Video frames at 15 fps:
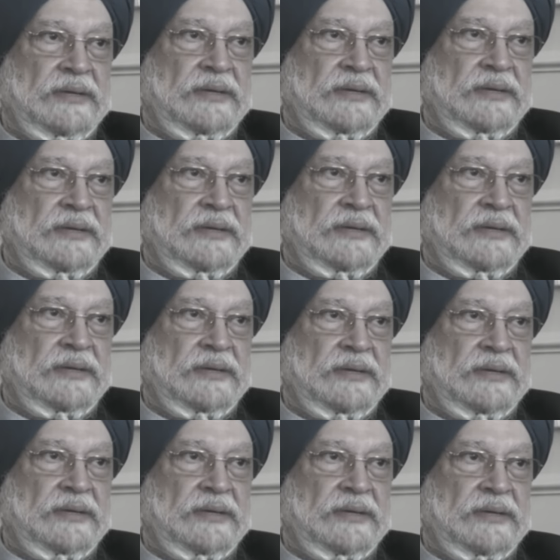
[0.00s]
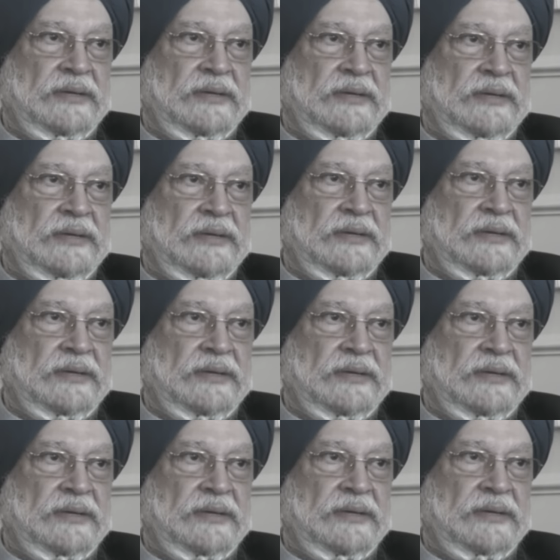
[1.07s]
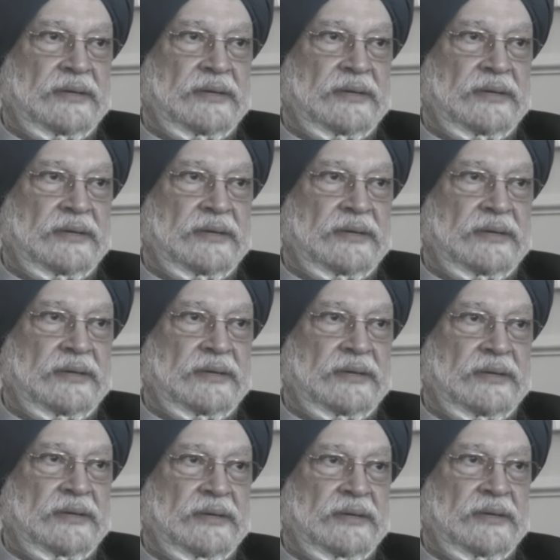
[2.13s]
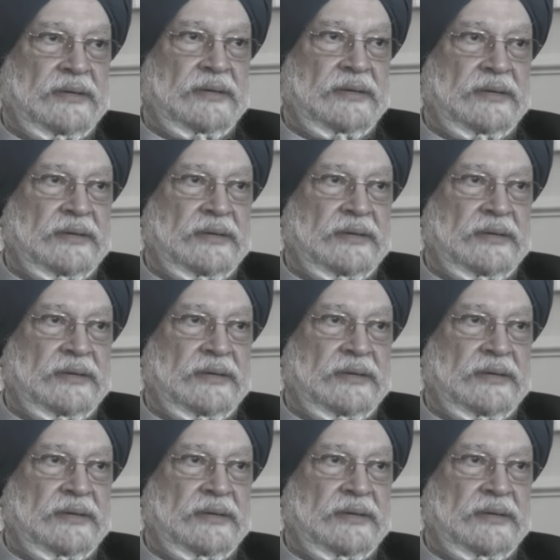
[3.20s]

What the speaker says: (not speaking)